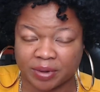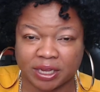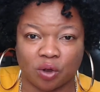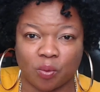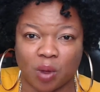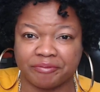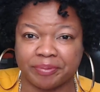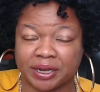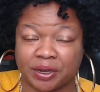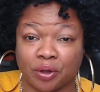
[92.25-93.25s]
He don't want
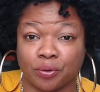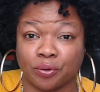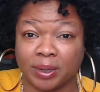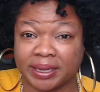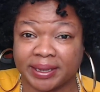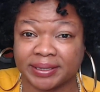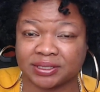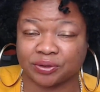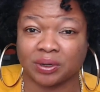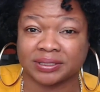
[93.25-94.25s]
everybody to know who he is
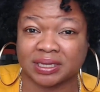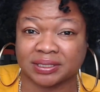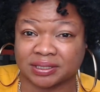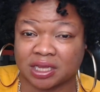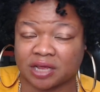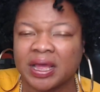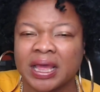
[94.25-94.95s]
and all this other stuff,